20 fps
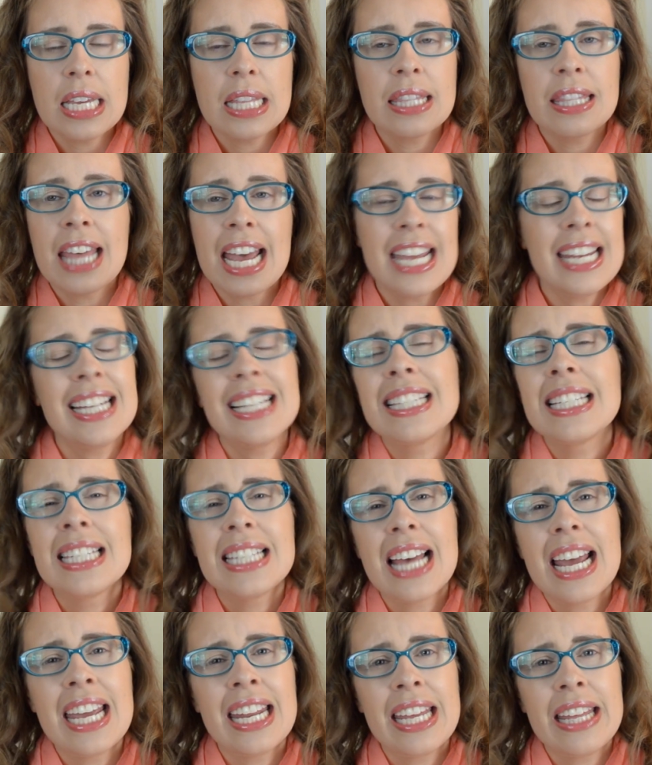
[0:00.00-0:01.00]
they didn't
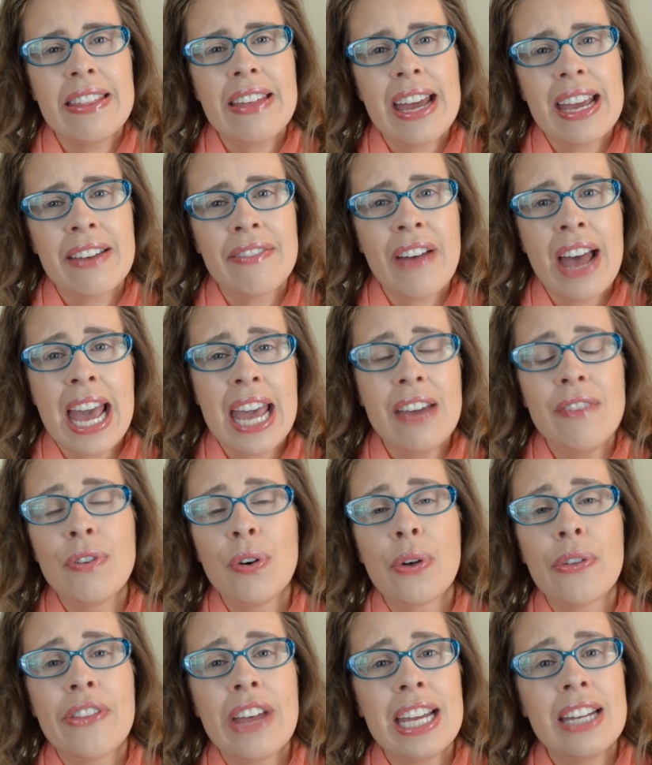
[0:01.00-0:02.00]
say anything
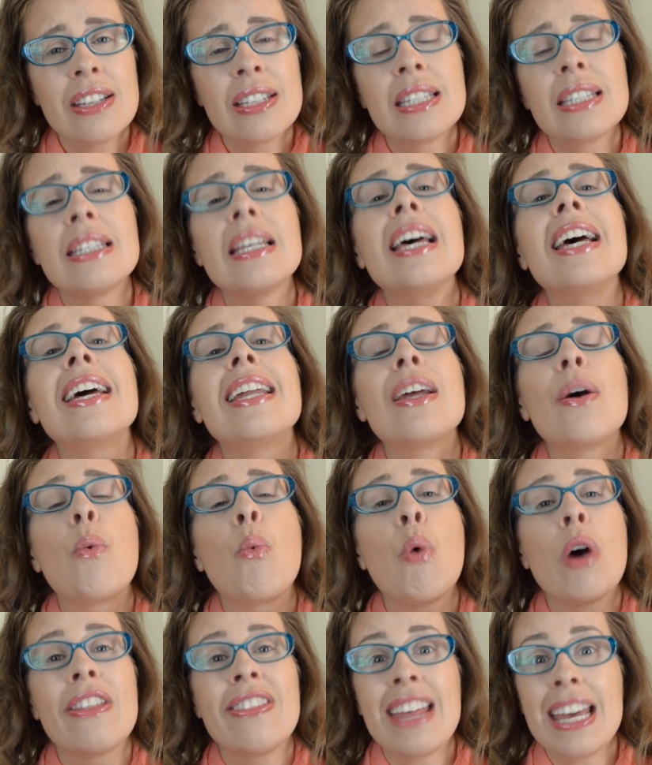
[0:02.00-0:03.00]
hateful. They just said
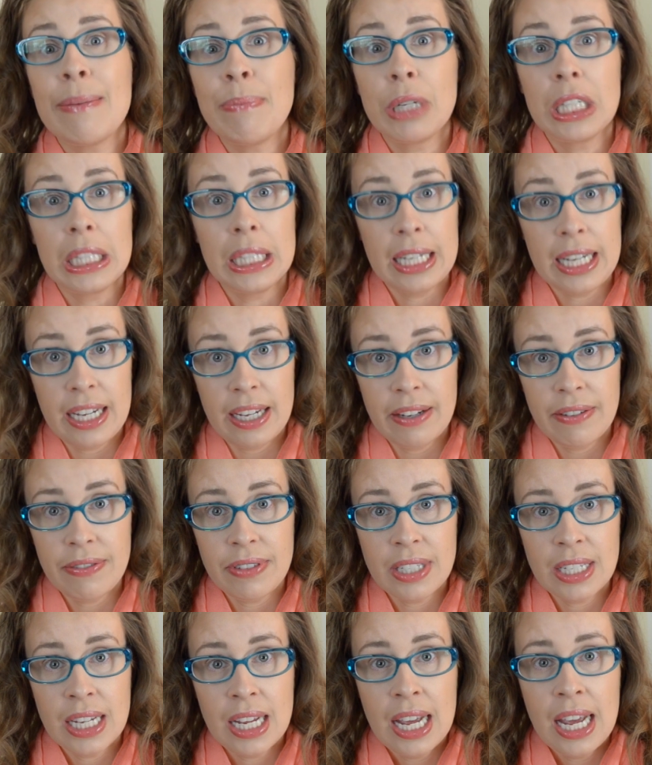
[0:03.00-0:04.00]
what they
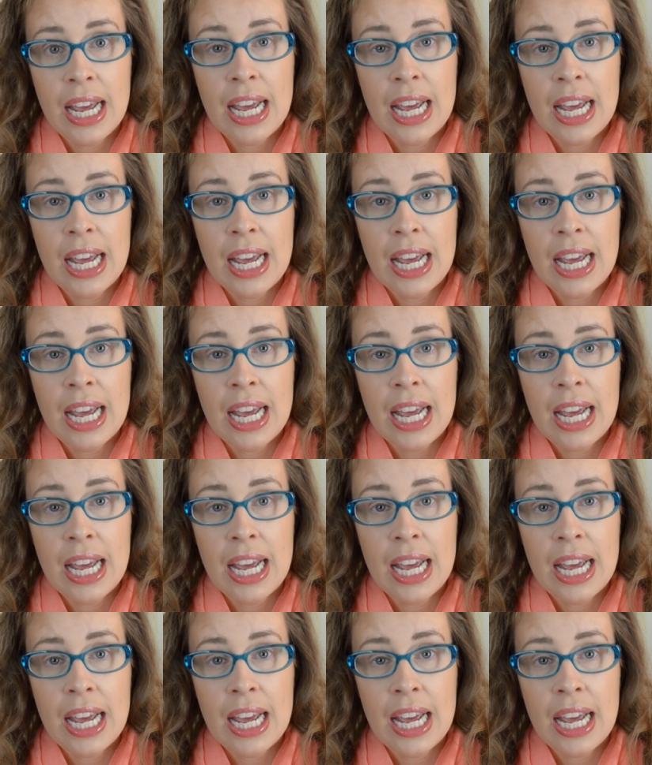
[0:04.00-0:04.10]
believed.